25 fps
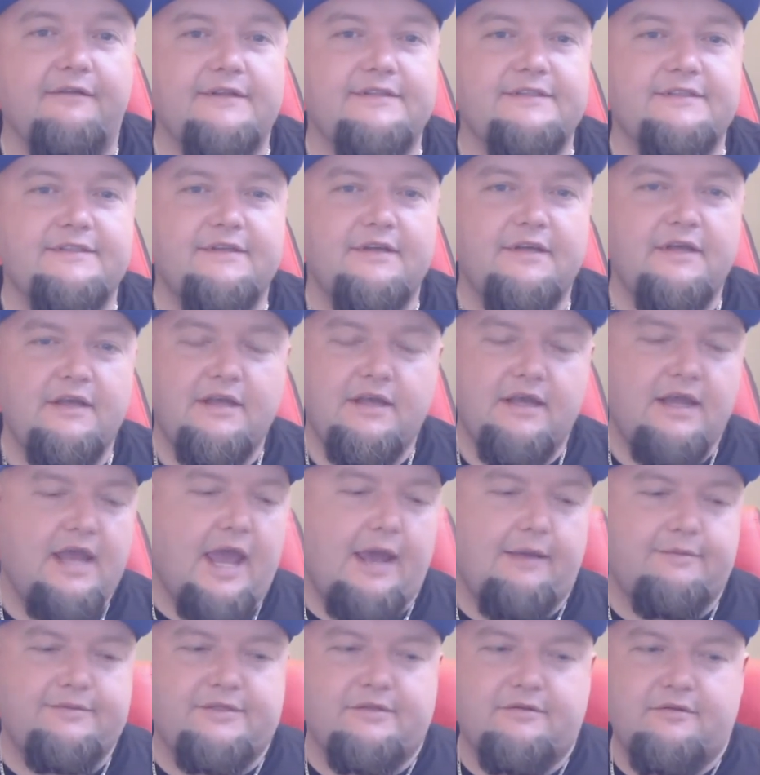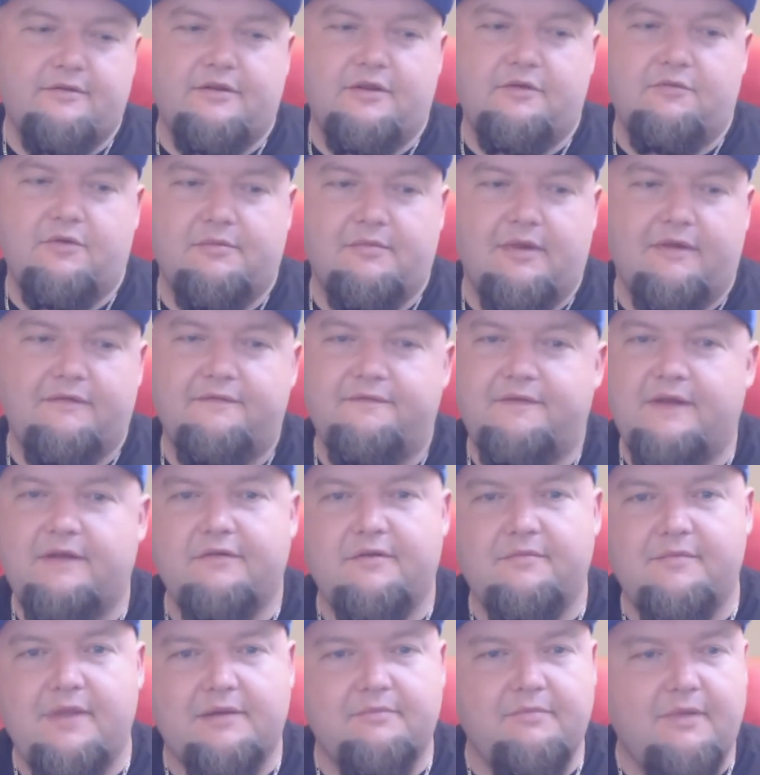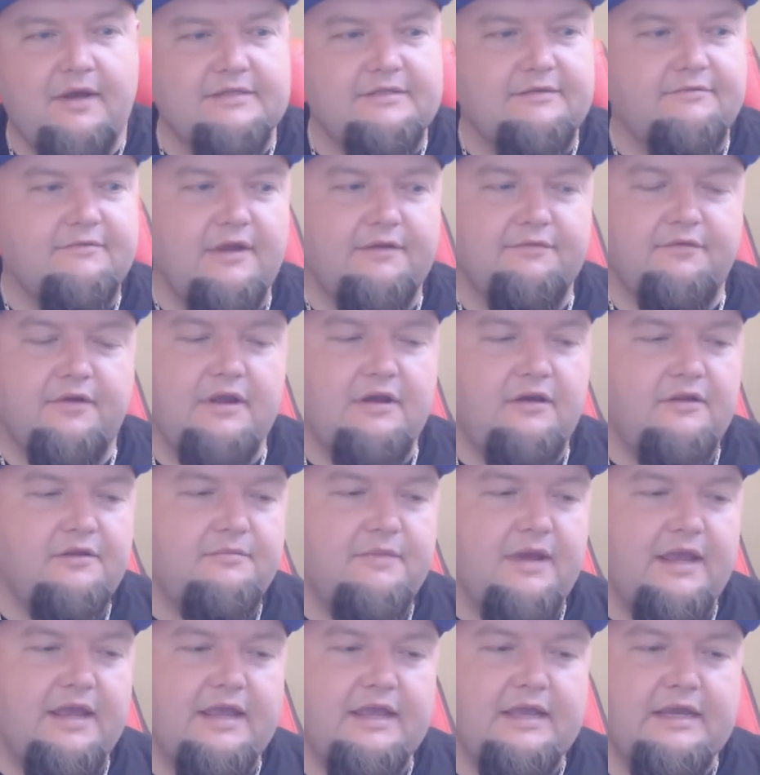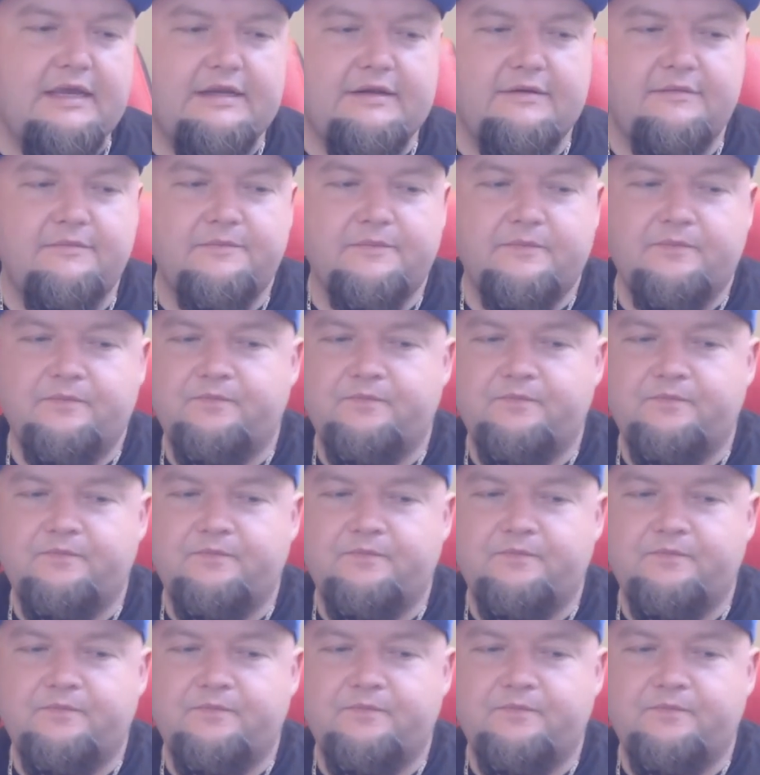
It's absolutely one of my favorite mech mods I've ever held in my hand,